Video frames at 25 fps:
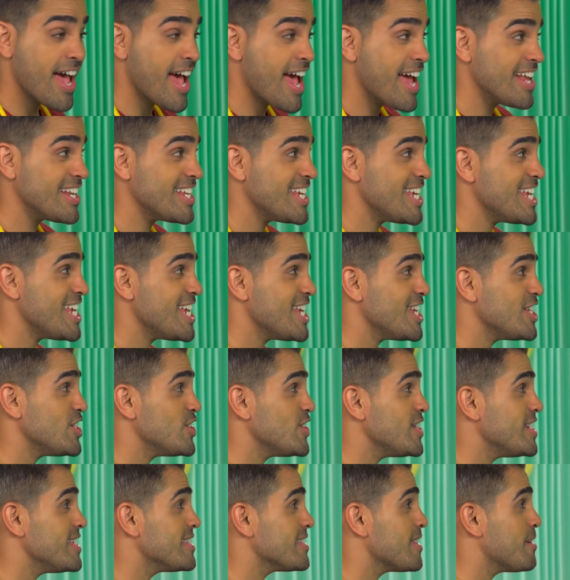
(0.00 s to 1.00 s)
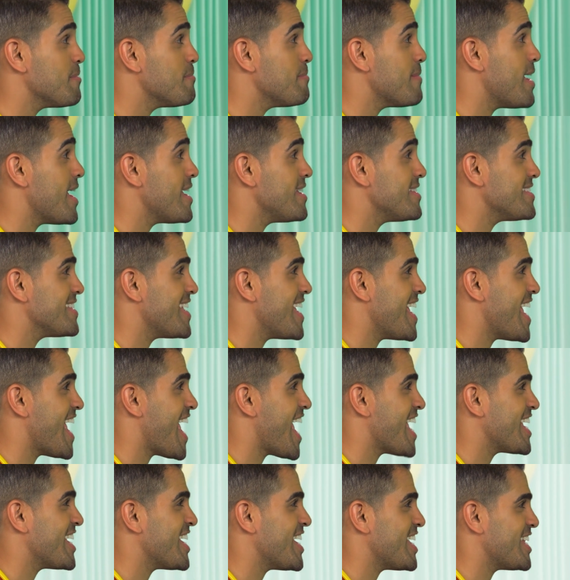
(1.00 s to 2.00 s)
And EEG's
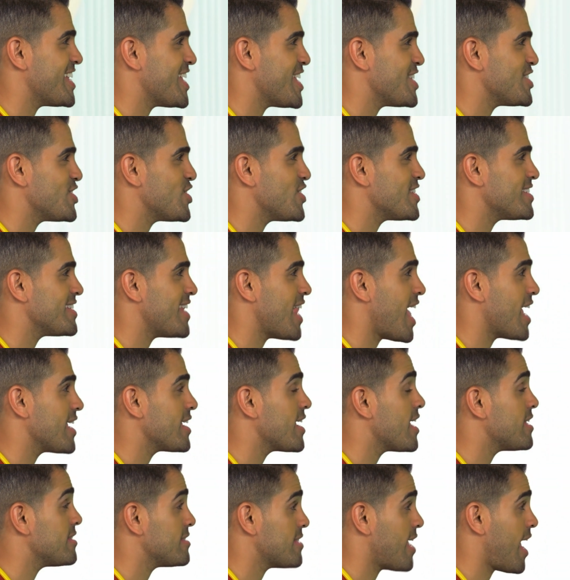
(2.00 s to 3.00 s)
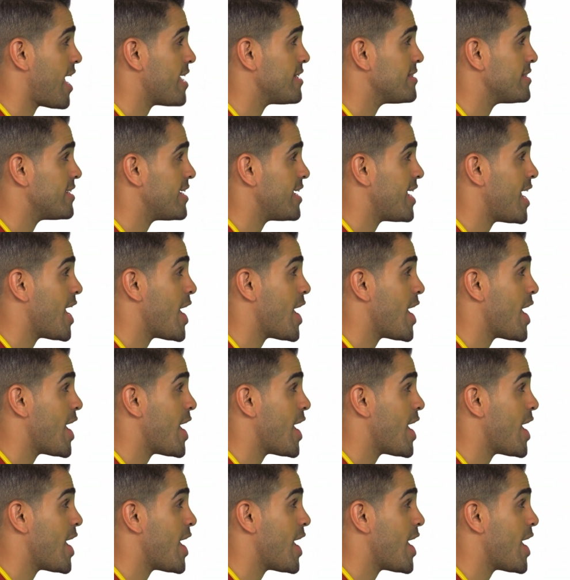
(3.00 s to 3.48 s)
amazing, and it's just like I said.